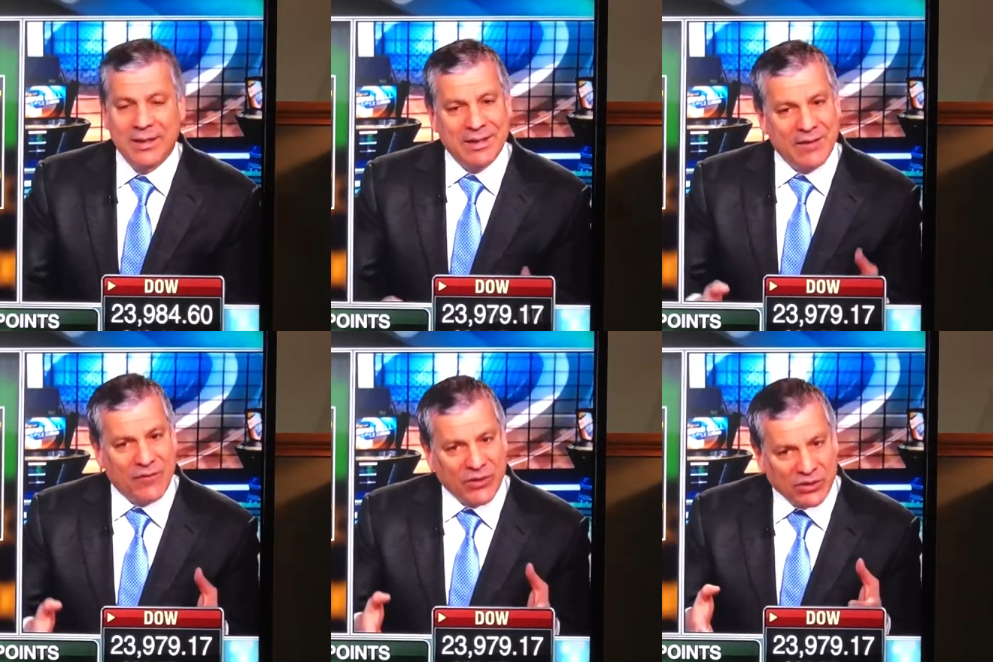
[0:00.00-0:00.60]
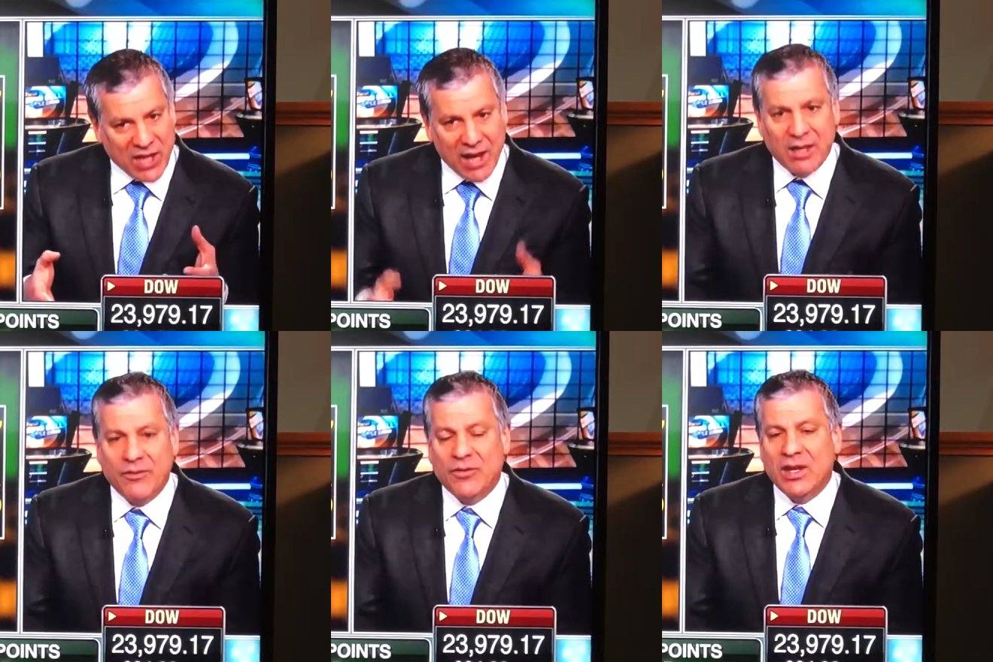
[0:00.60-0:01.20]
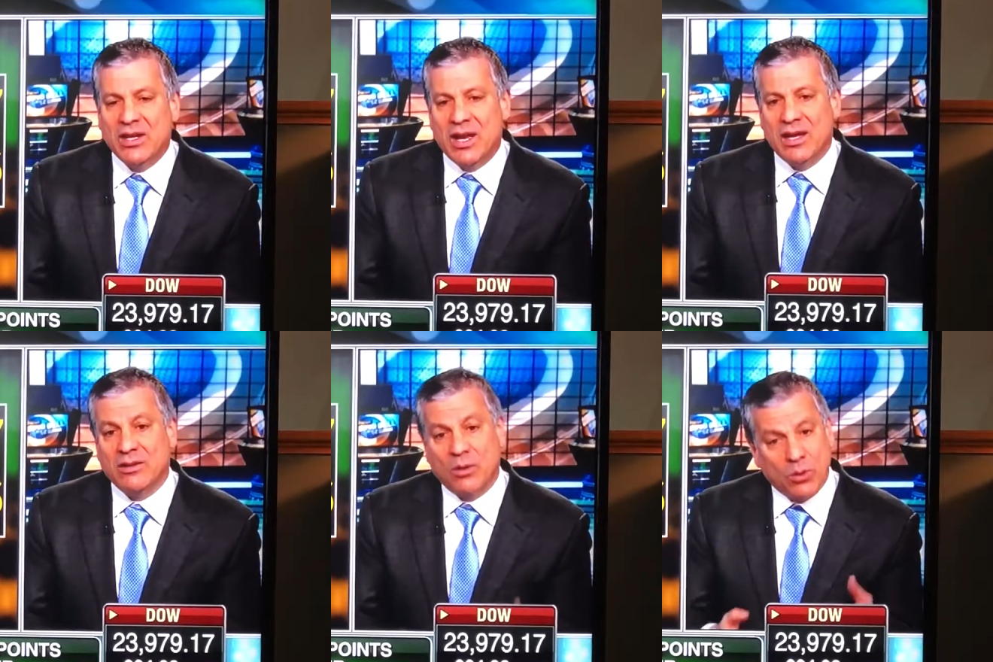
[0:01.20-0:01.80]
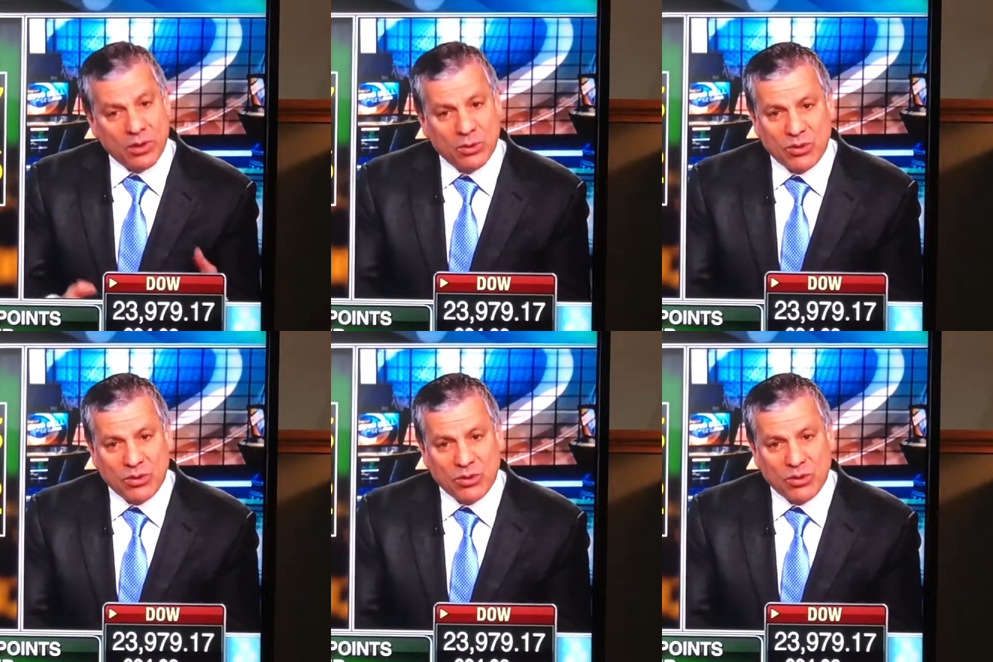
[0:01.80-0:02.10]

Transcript: He feels handcuffed that he can't, according to his